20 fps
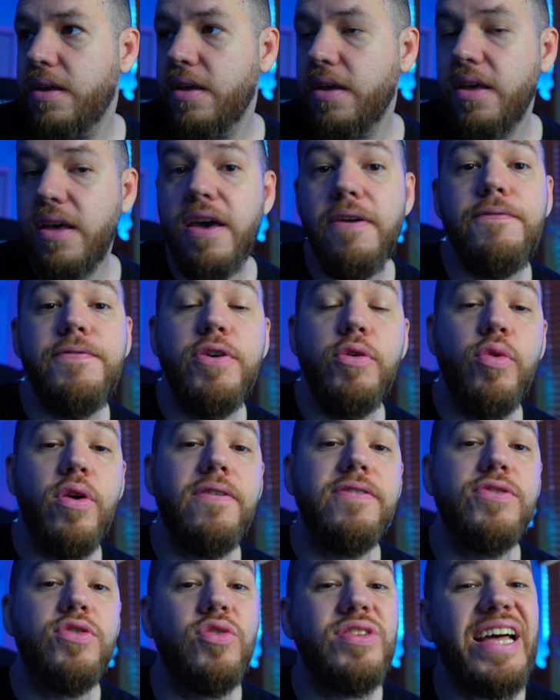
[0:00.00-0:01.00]
If you would have
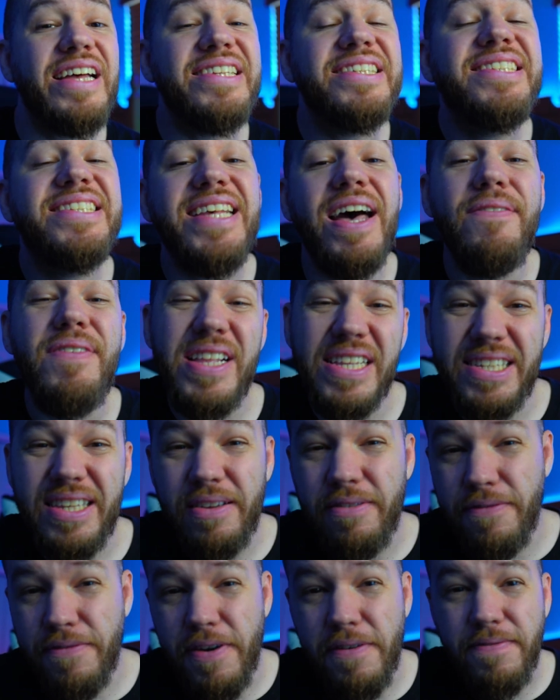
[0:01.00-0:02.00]
sold at
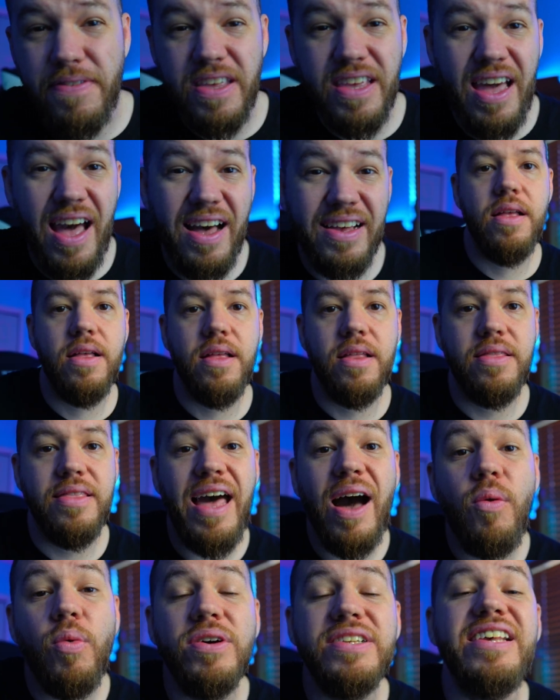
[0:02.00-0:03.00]
1750, guys,
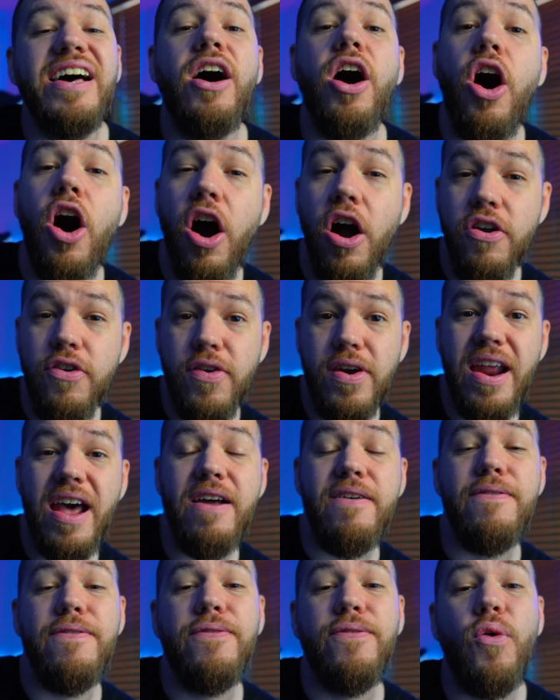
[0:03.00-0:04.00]
that was
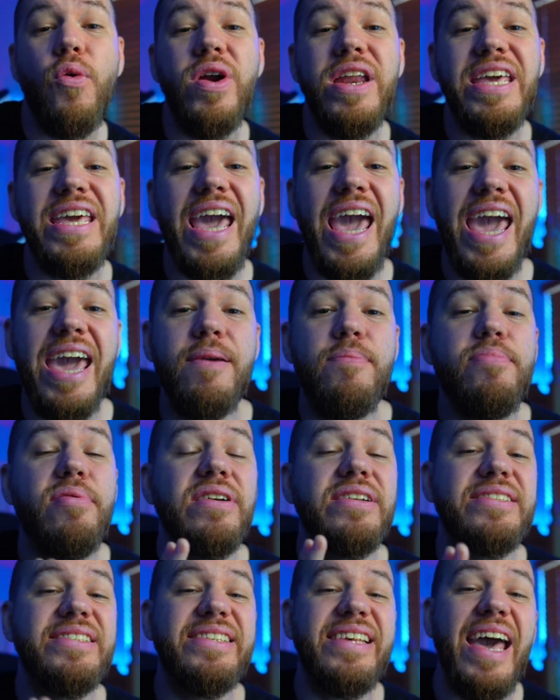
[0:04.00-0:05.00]

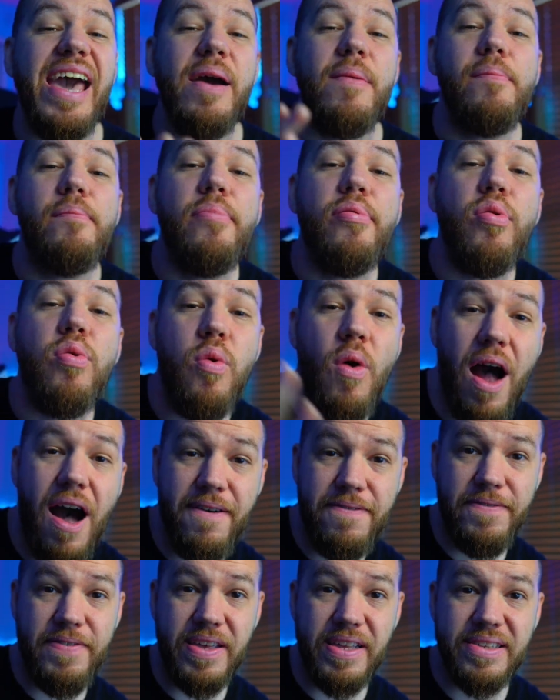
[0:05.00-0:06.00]
148%
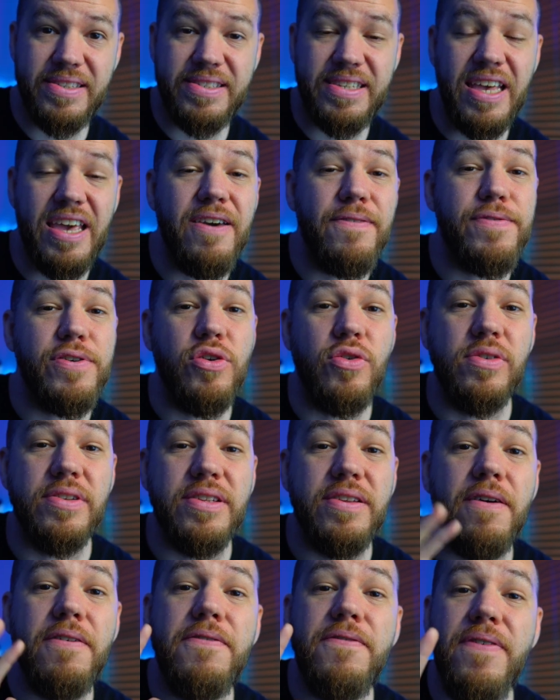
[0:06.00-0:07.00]
profits if you use
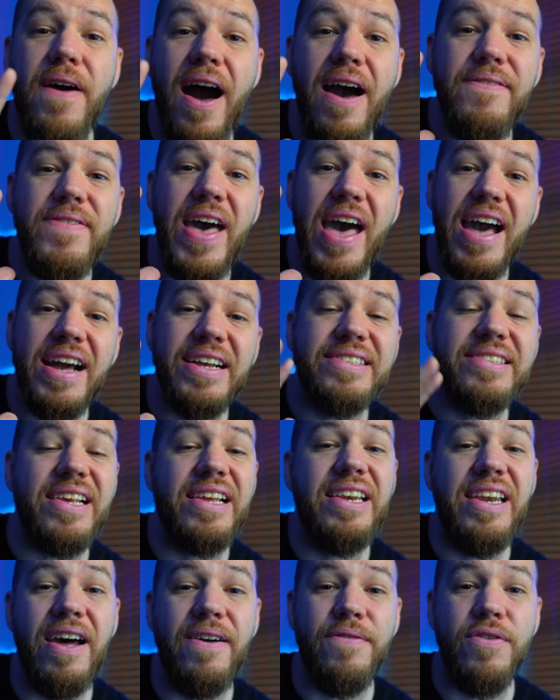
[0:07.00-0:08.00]
5x
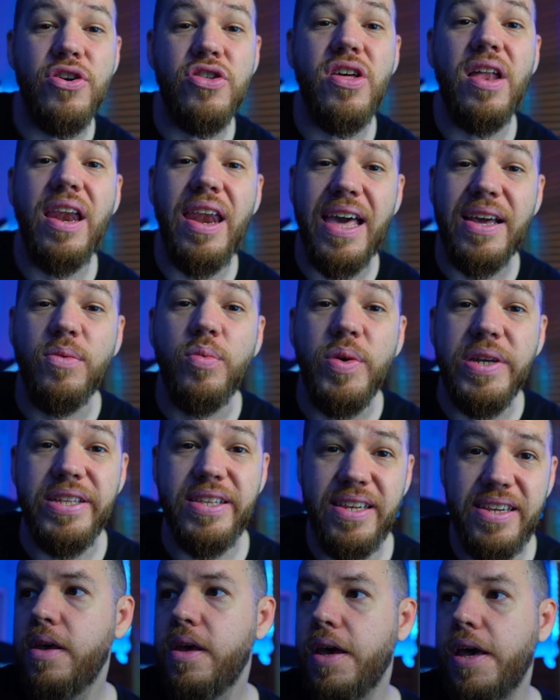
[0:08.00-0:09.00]
leverage like we
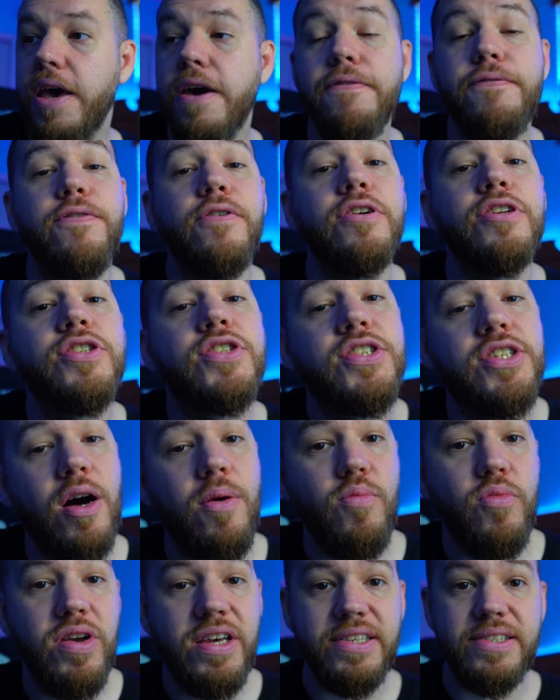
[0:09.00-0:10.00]
did. If for
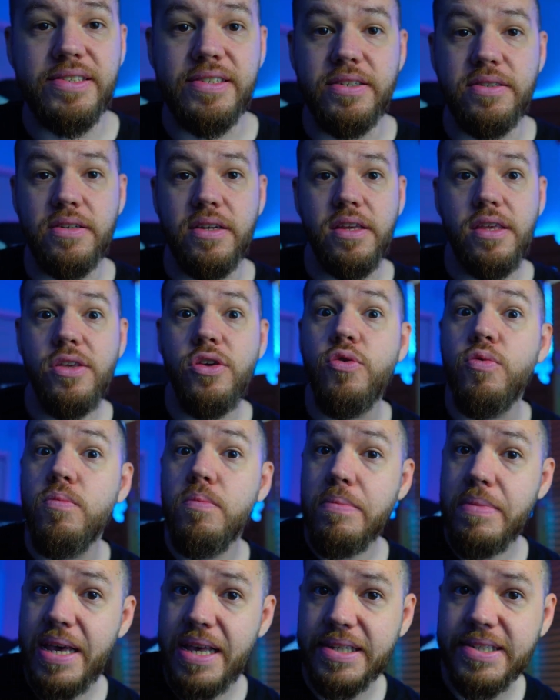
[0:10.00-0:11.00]
some reason you
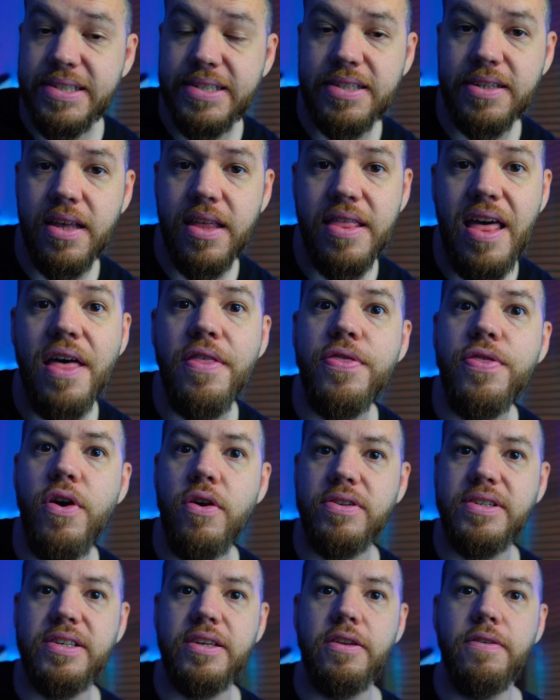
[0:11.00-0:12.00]
missed that
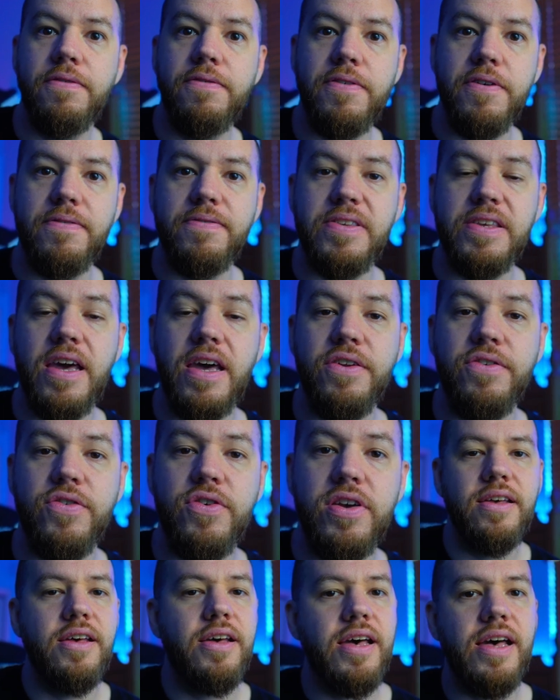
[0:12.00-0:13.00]
1350
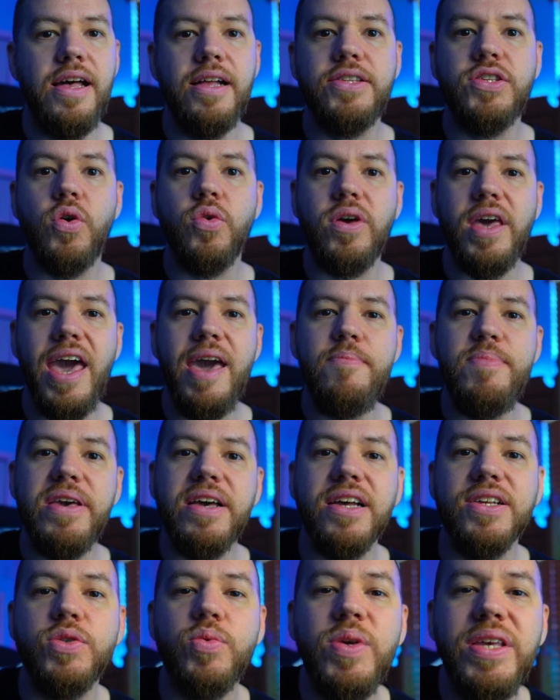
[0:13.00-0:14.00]
entry, it's okay
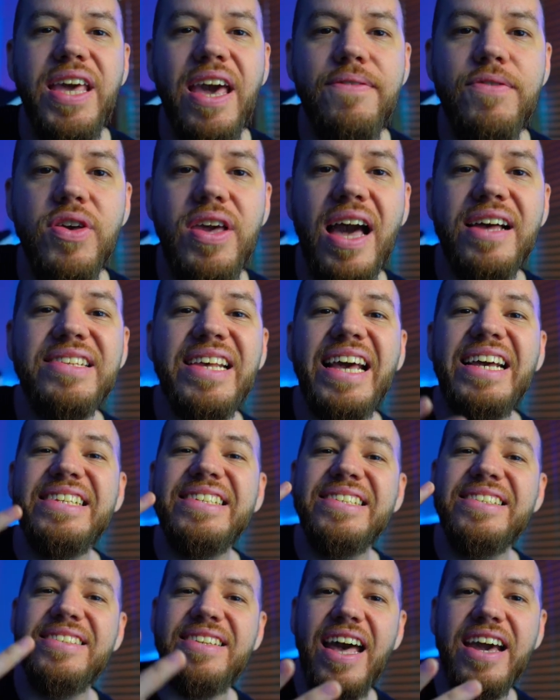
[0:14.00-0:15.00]
because we gave you guys a
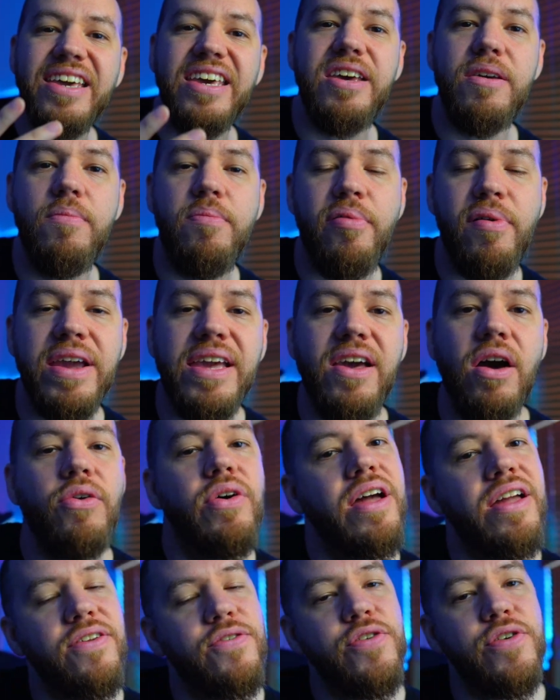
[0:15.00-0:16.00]
second breakout
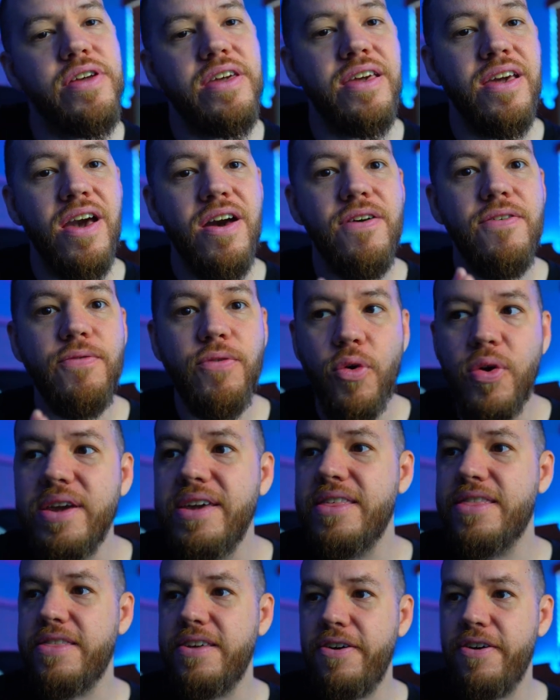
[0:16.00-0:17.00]
entry for
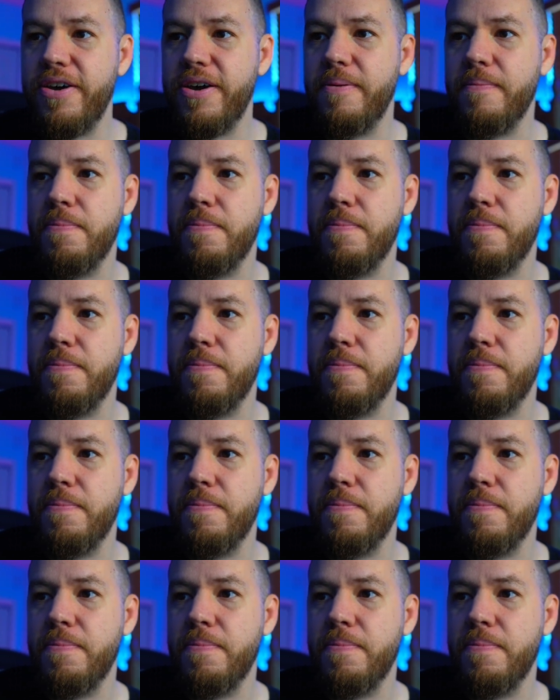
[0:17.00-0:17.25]
Ethereum.